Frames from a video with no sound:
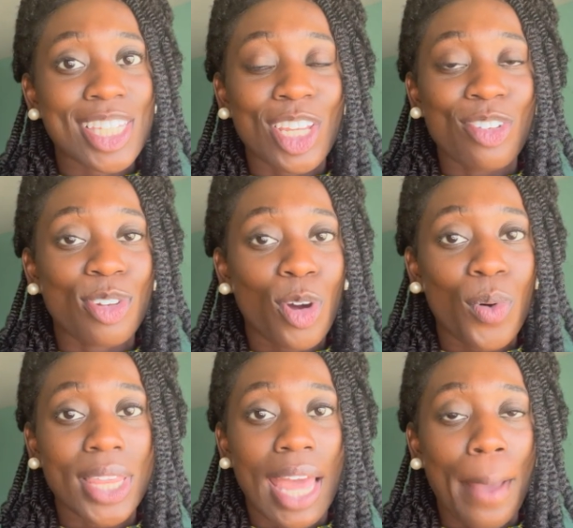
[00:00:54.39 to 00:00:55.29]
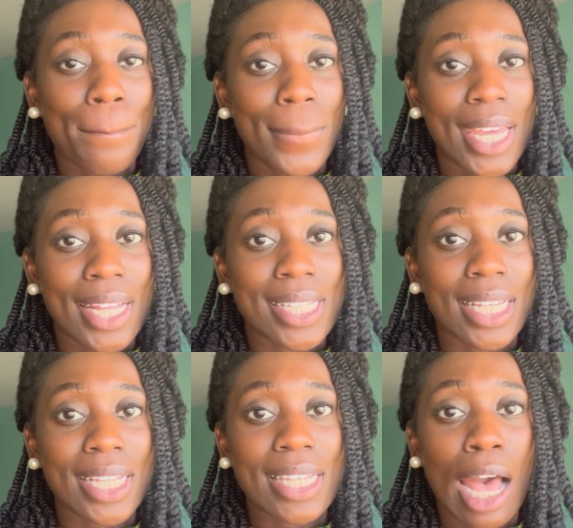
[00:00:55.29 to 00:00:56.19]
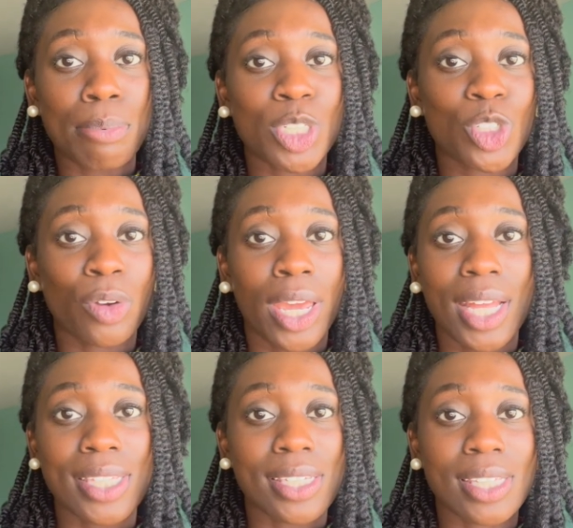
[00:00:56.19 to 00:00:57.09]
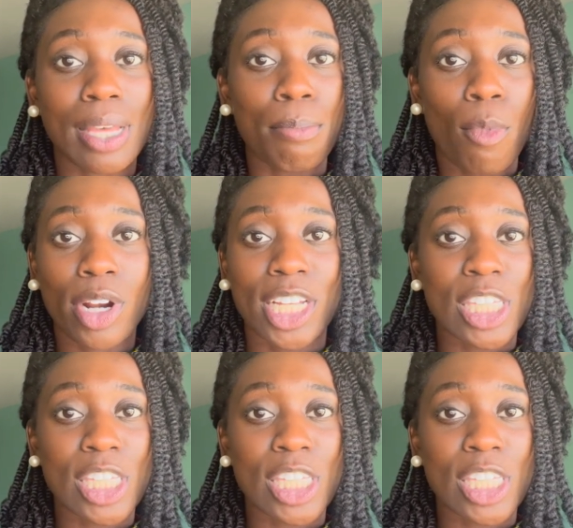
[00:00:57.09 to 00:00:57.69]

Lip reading: so you know what that means. Let's hop straight into some morning